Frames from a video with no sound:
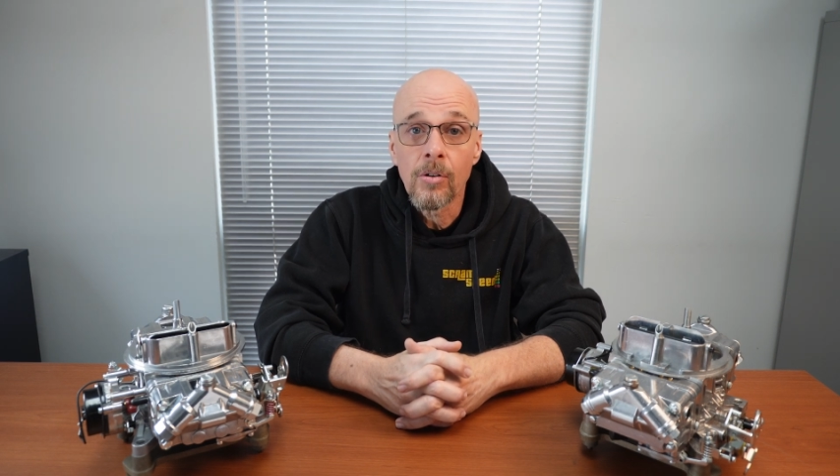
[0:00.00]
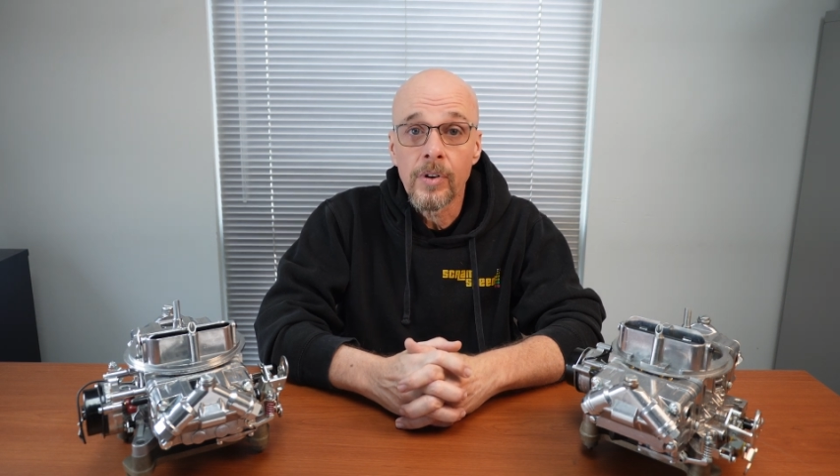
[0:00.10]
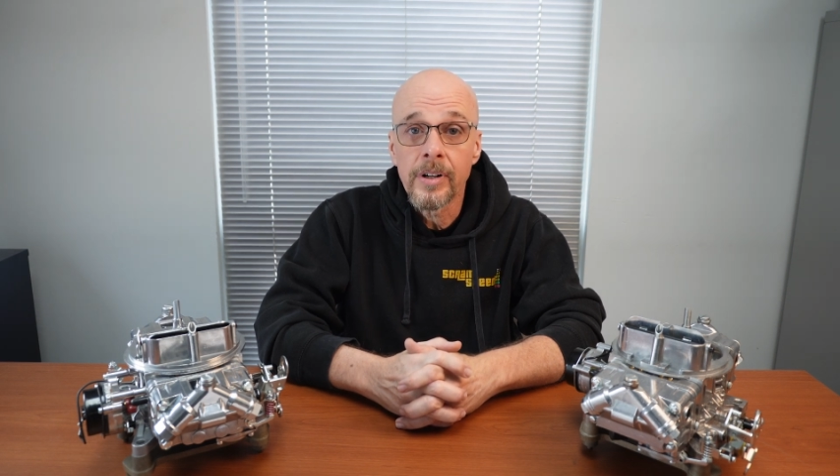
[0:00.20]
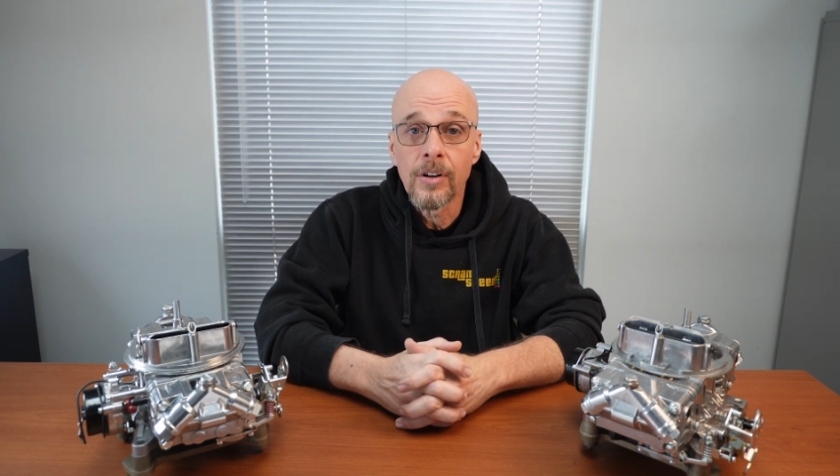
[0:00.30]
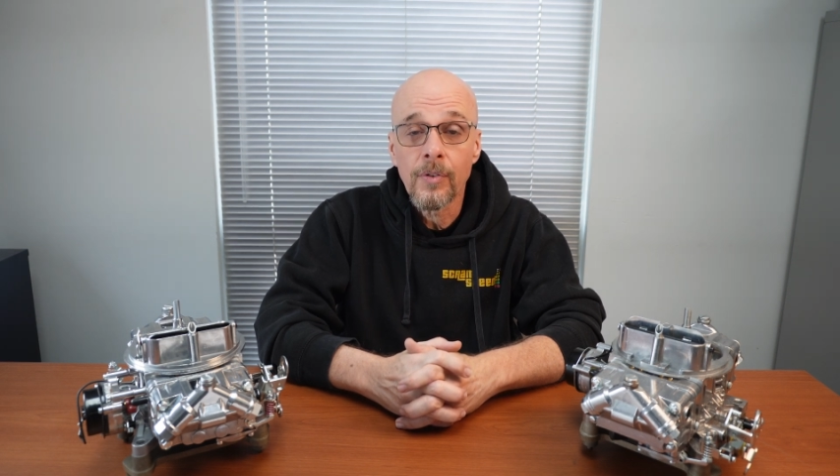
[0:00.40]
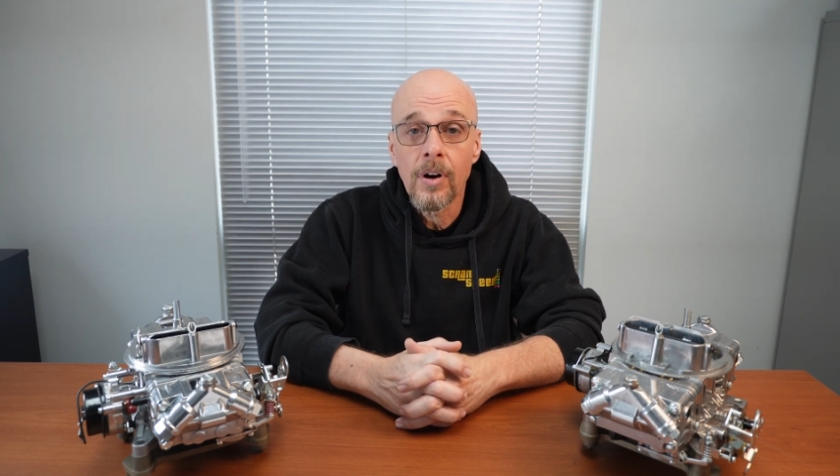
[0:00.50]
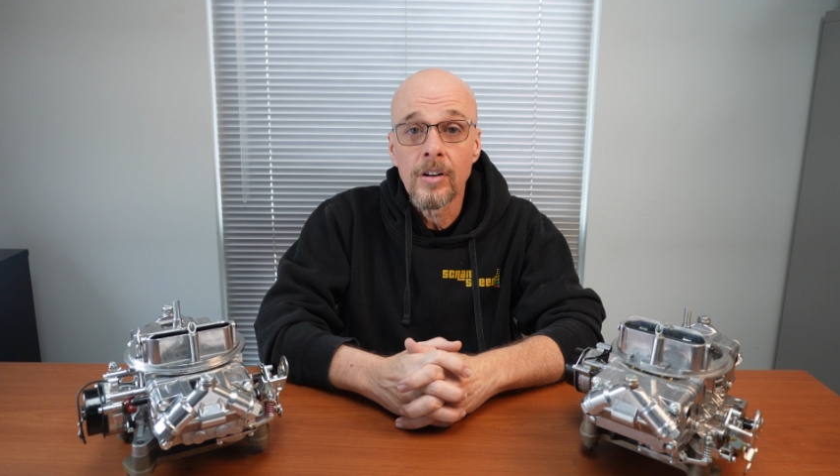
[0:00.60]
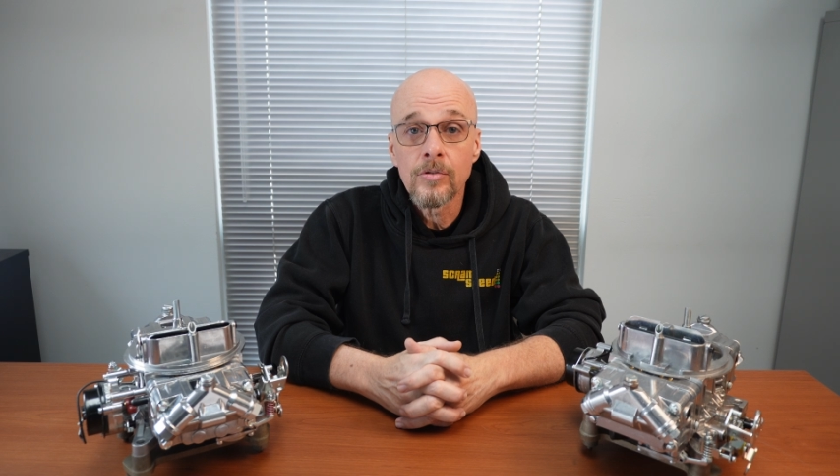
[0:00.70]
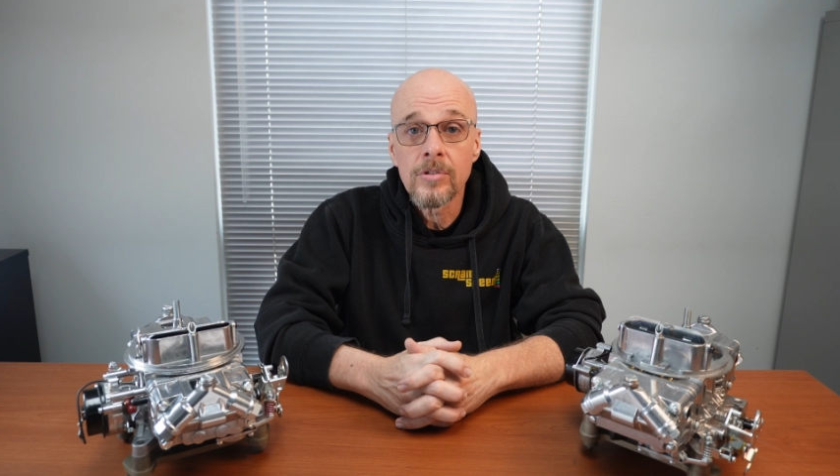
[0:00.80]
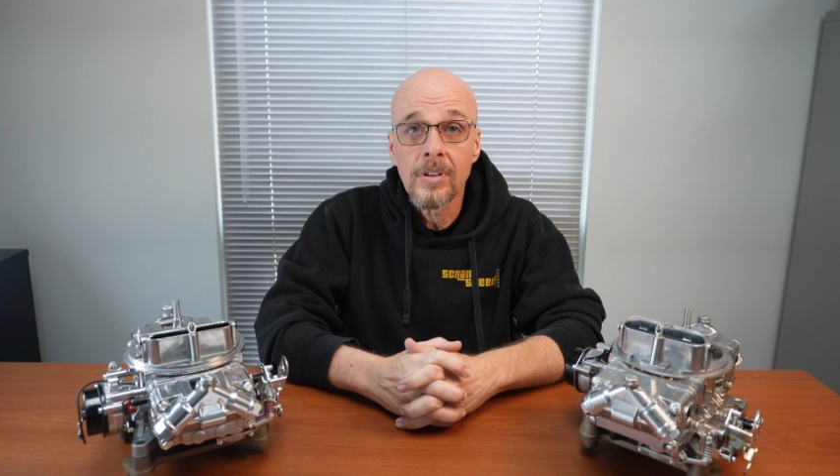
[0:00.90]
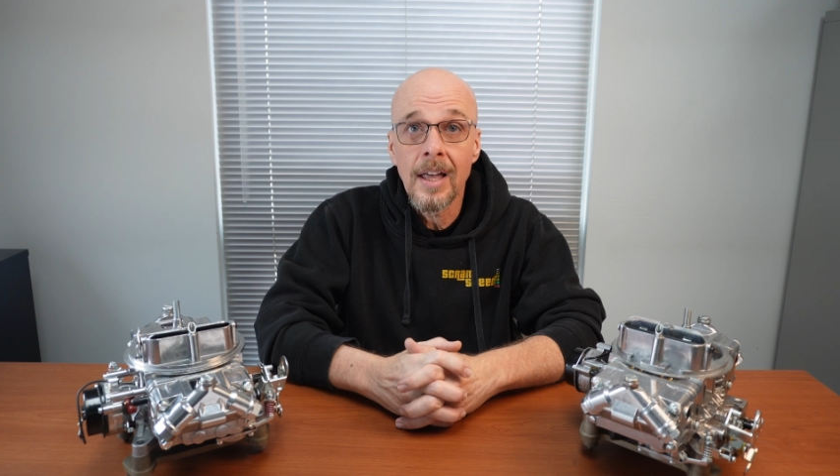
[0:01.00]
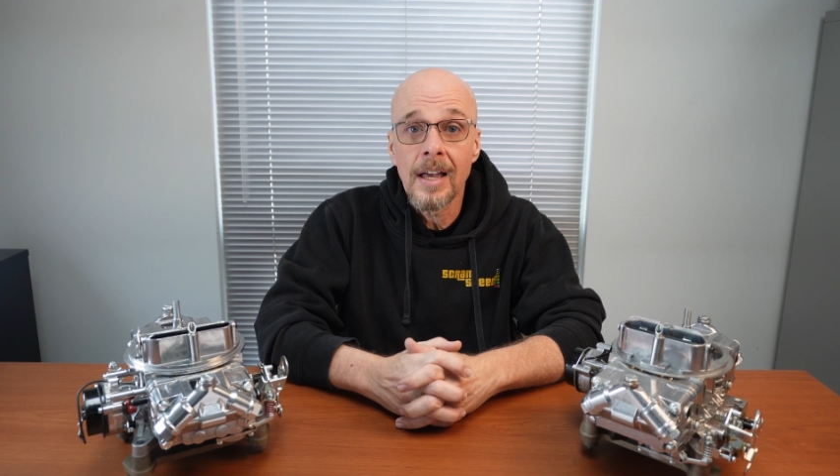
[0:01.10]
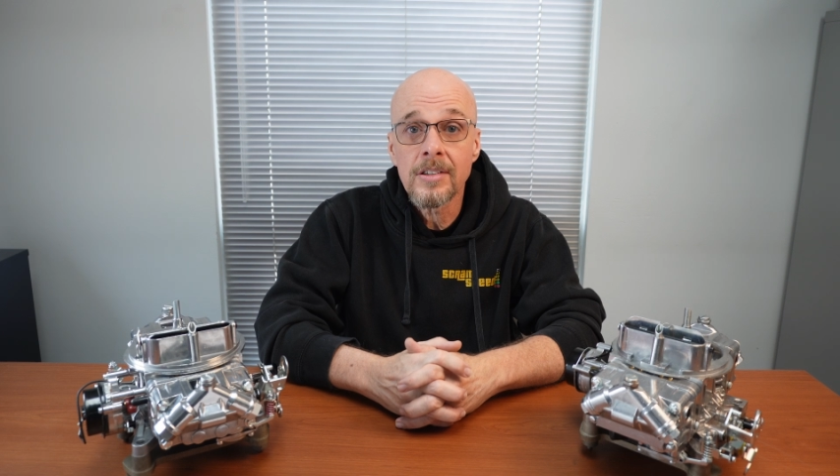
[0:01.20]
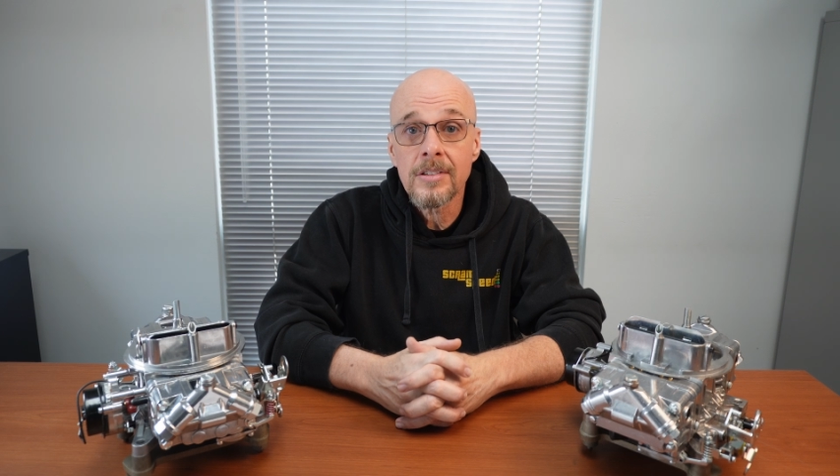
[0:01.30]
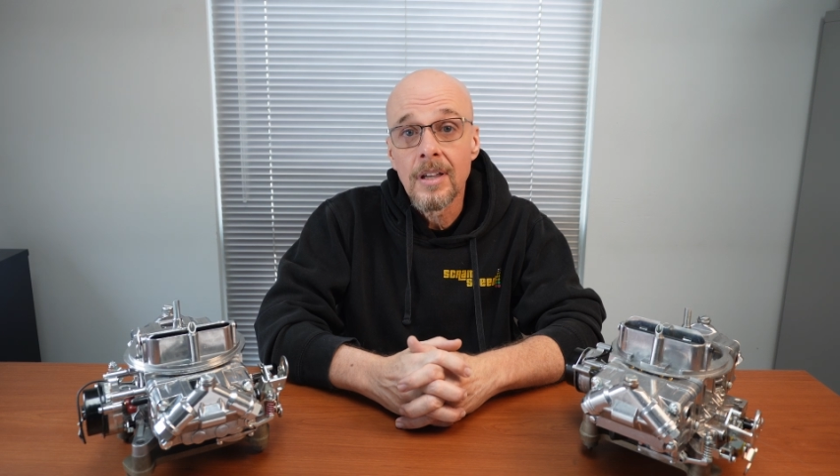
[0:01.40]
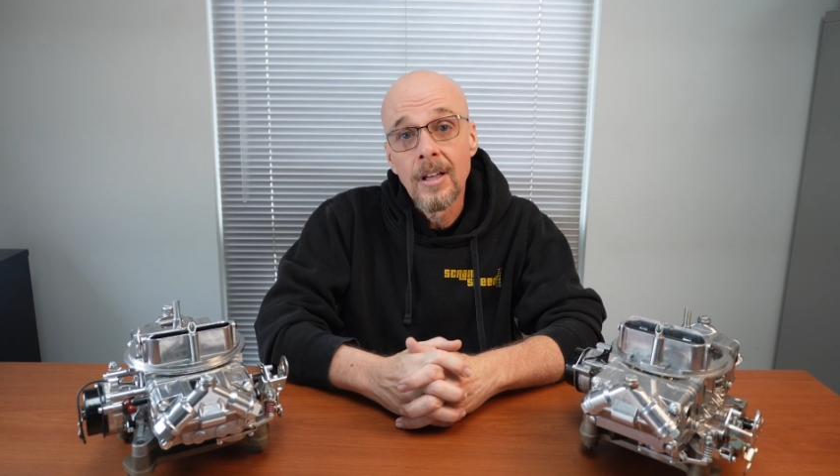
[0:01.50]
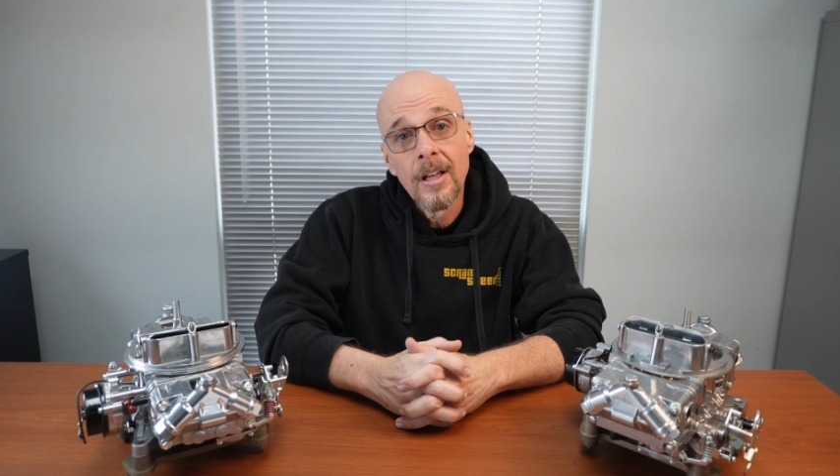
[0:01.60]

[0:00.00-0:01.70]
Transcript: over here for hundreds less.